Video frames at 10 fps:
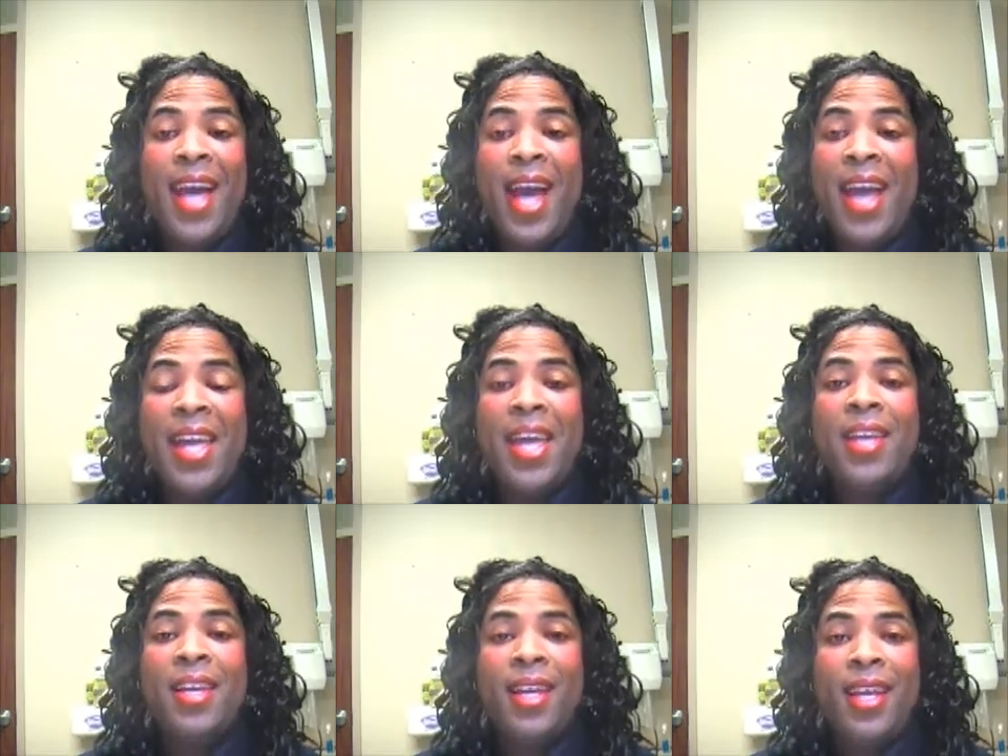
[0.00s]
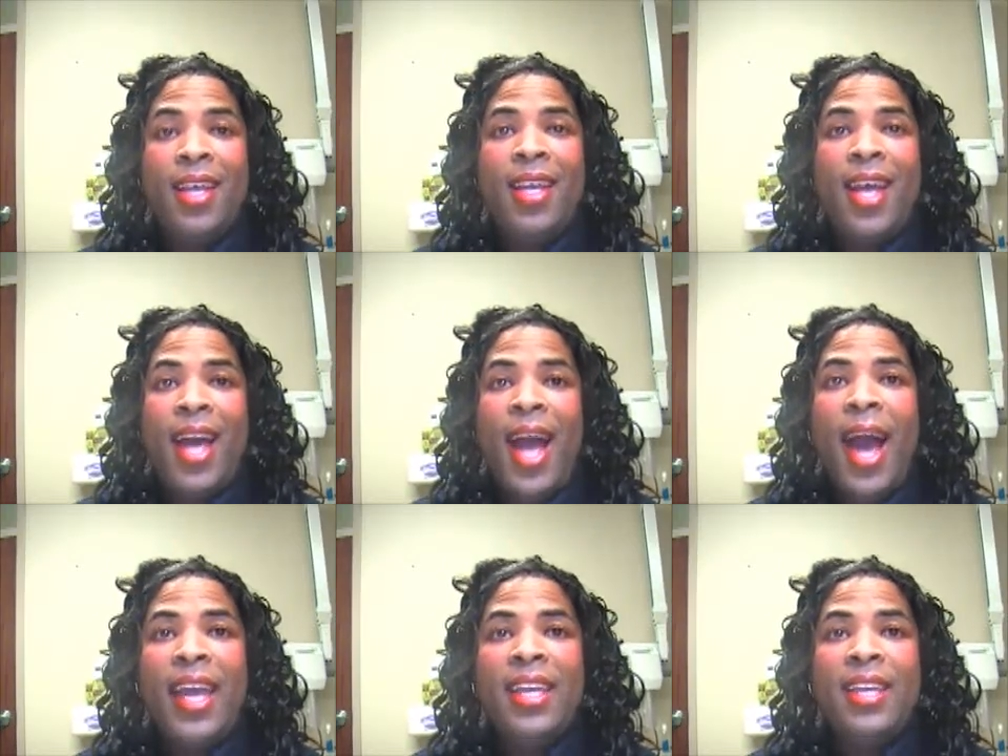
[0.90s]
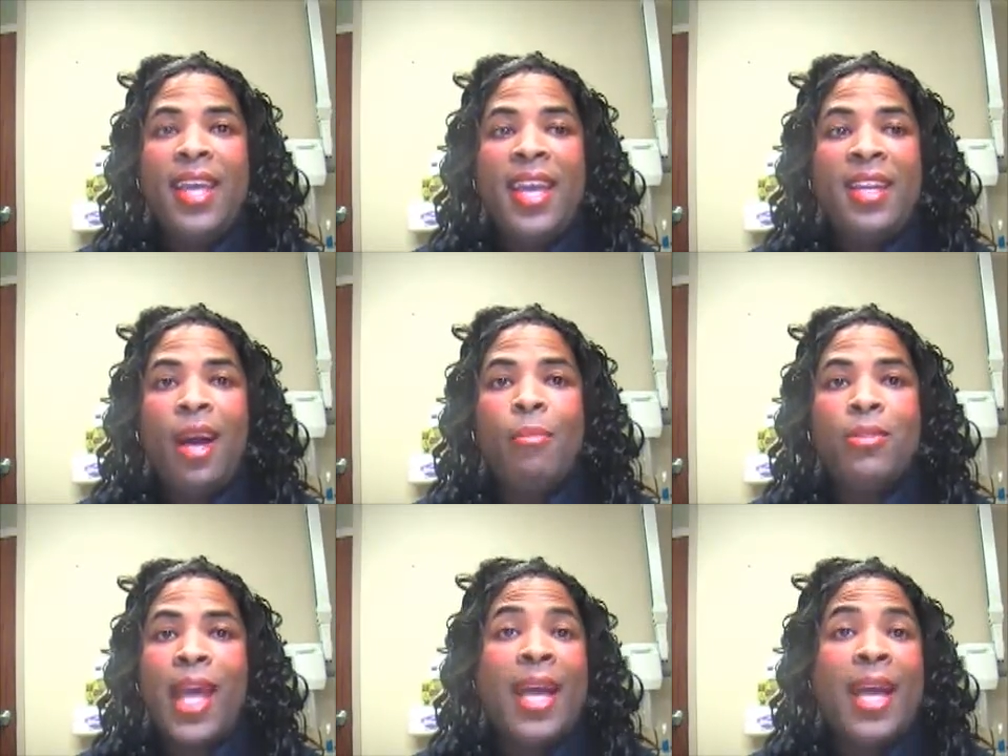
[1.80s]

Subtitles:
I can eat almost,